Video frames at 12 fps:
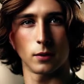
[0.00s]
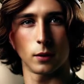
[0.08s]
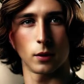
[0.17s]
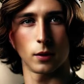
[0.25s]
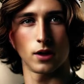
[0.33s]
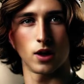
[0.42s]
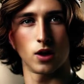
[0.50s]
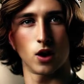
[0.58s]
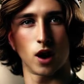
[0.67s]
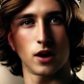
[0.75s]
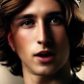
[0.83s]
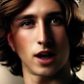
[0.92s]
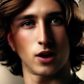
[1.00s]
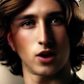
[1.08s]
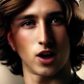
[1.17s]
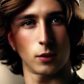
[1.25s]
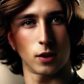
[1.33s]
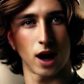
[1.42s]
Pippin's strong
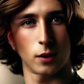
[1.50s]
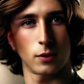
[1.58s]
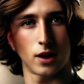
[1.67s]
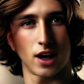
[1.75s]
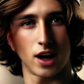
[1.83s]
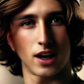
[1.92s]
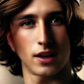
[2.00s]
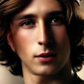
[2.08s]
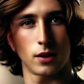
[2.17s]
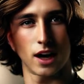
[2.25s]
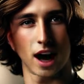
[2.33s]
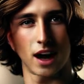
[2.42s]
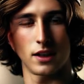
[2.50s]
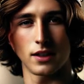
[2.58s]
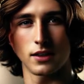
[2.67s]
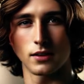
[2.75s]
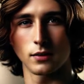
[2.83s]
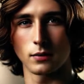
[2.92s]
leadership kept the kingdom intact,